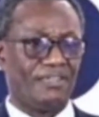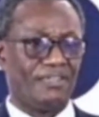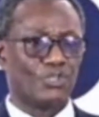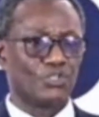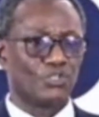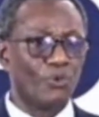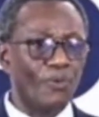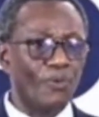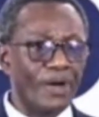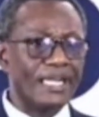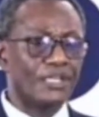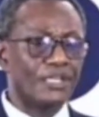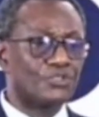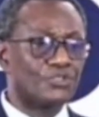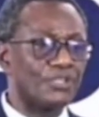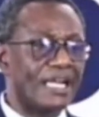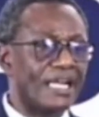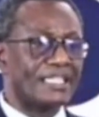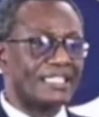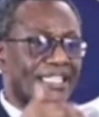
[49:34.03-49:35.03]
So when the
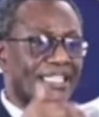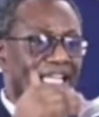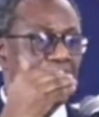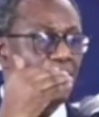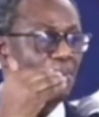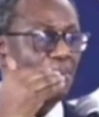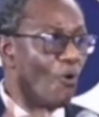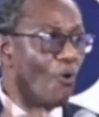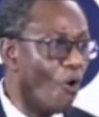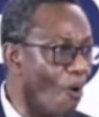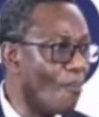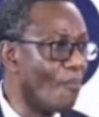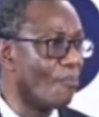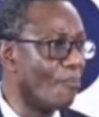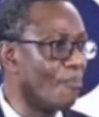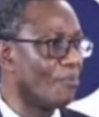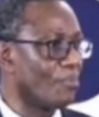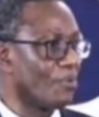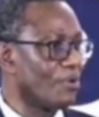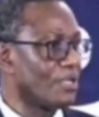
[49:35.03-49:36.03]
students come home,
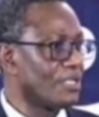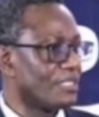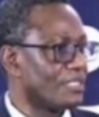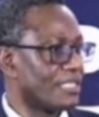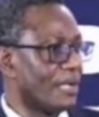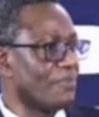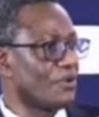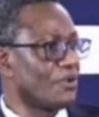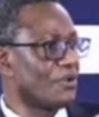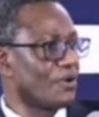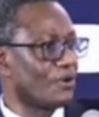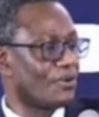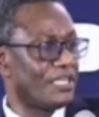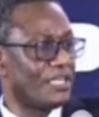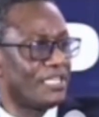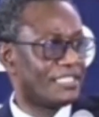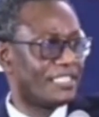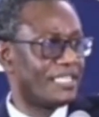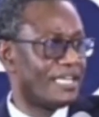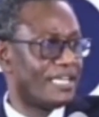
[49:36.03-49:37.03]
Sami Doku is here.